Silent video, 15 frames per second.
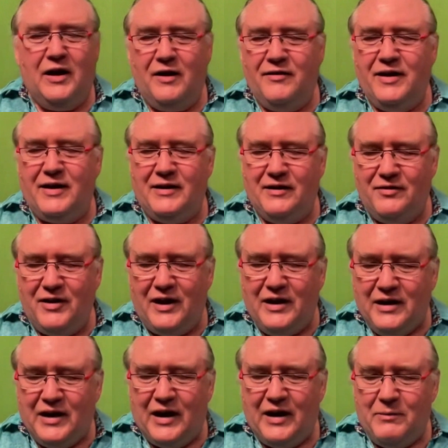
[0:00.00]
that they
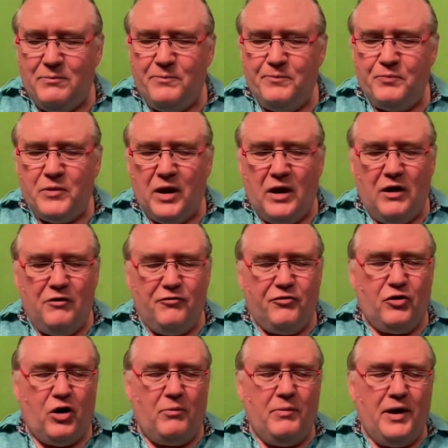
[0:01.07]
came
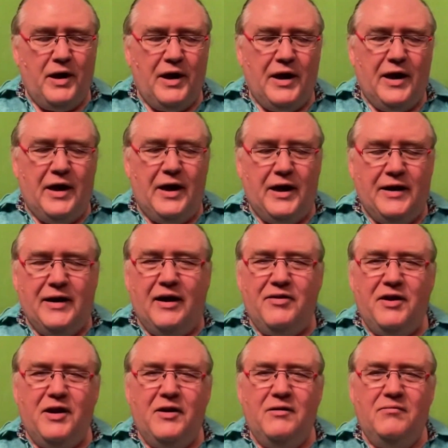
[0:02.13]
from
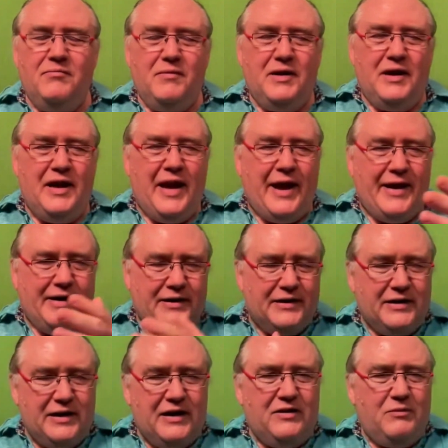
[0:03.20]
another land
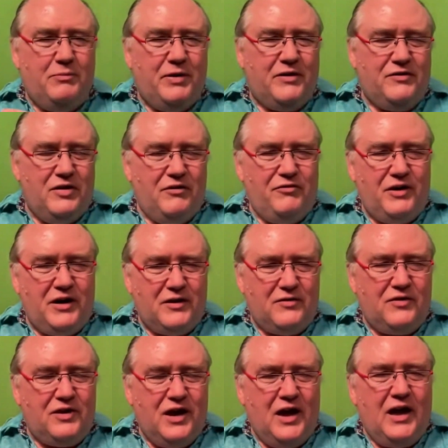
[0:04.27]
in the
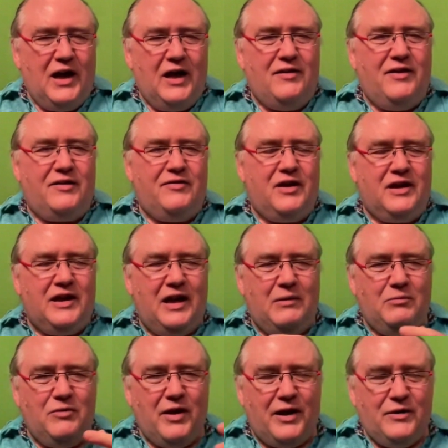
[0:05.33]
Pacifics and that they came
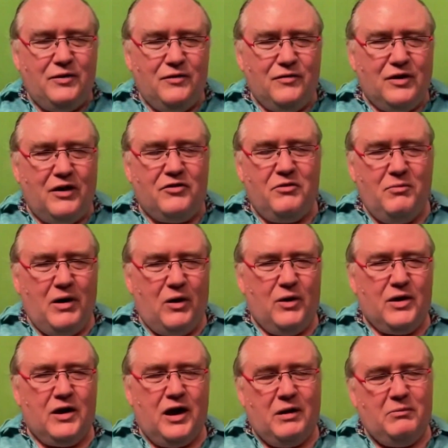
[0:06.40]
then to South
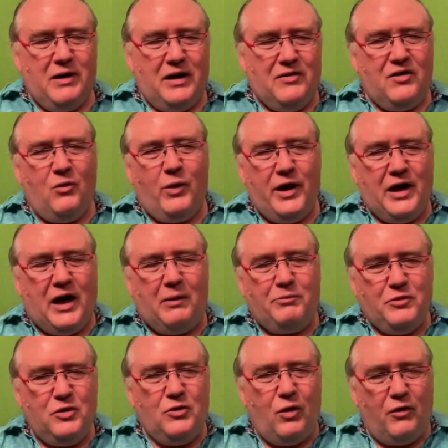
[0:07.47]
America and made their way up to
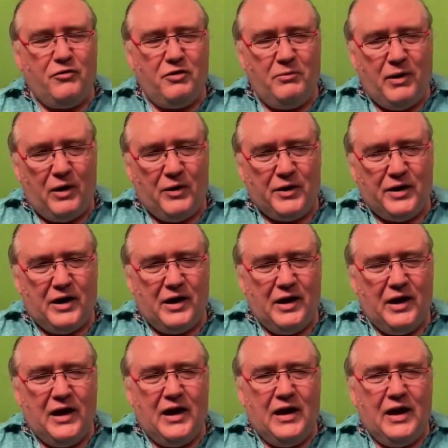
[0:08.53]
North America.
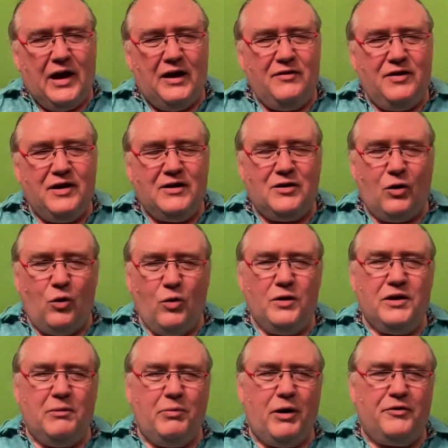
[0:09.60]
And they told
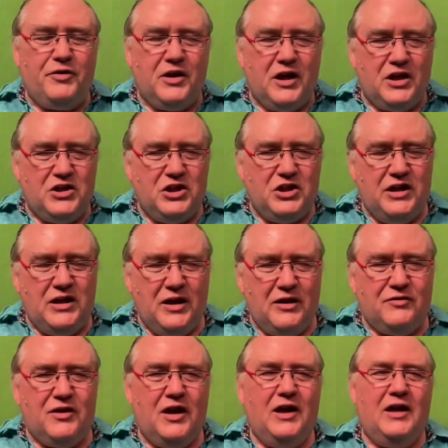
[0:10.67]
about the Kachinas
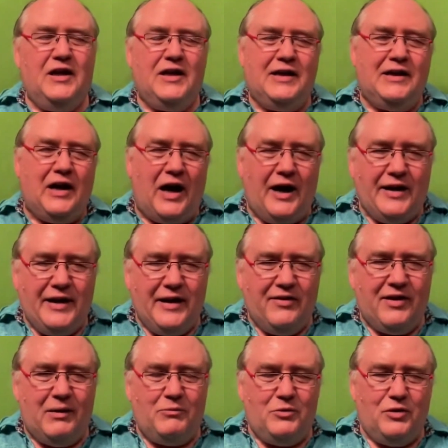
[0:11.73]
guiding
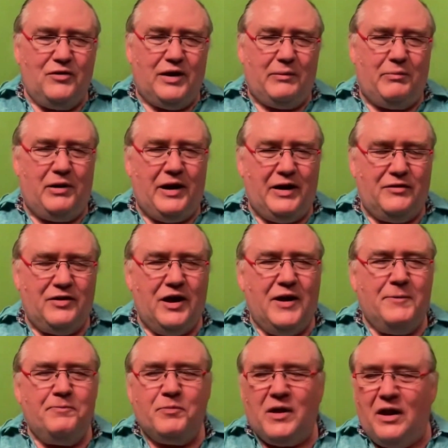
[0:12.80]
them to that place.
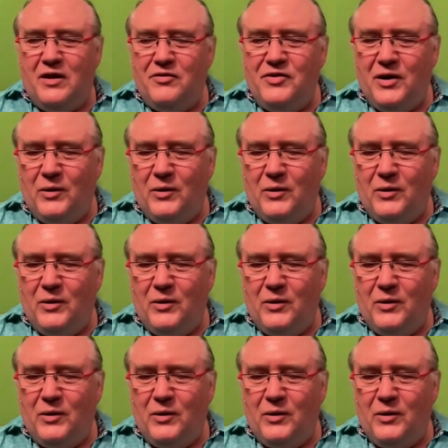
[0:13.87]
There